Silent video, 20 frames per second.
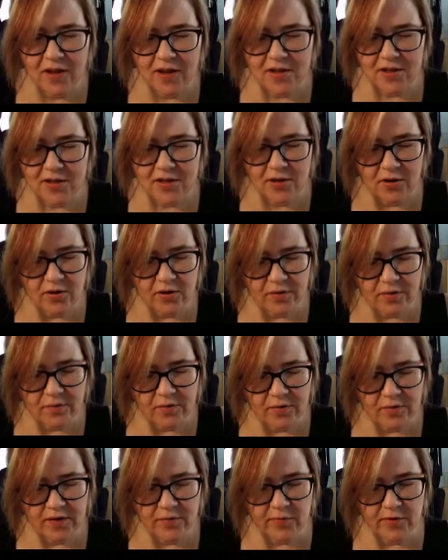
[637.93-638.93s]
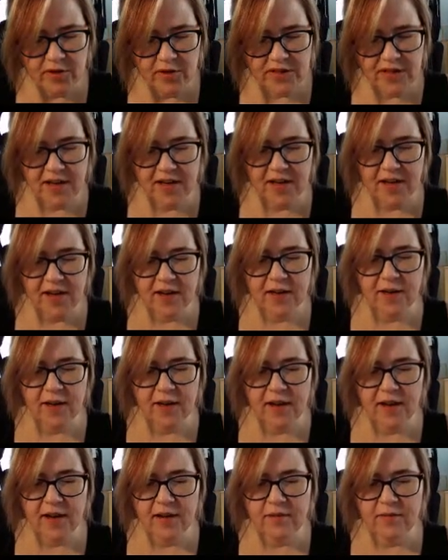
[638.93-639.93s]
So we're just gonna end
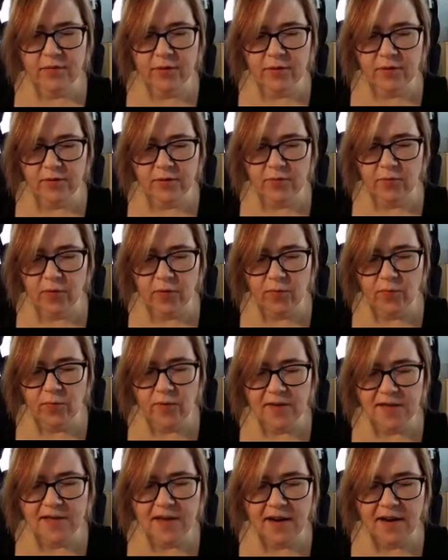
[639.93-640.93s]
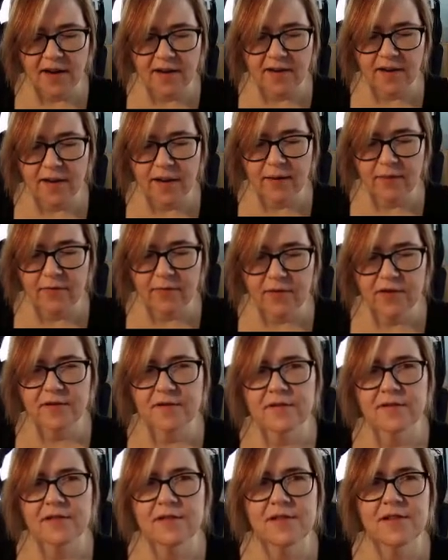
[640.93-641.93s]
that with 1 second left.
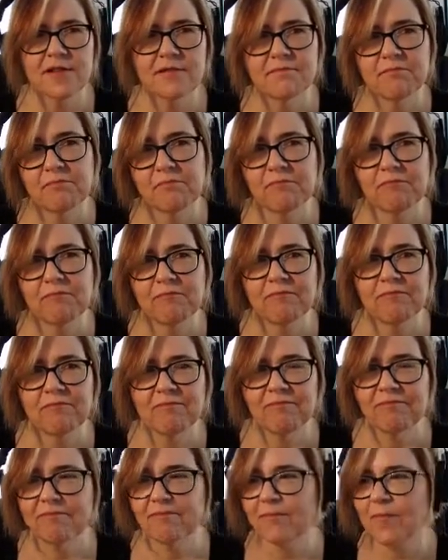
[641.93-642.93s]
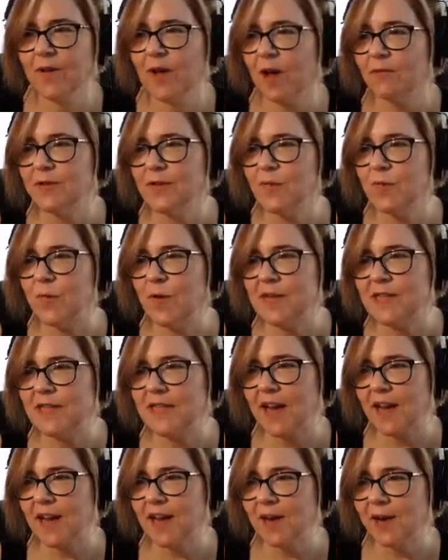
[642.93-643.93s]
I was 1
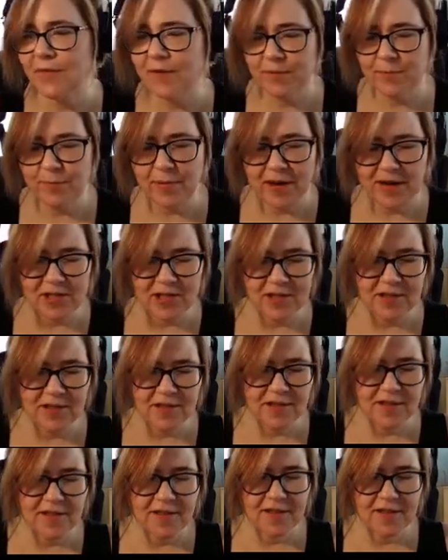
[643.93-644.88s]
second of impatient,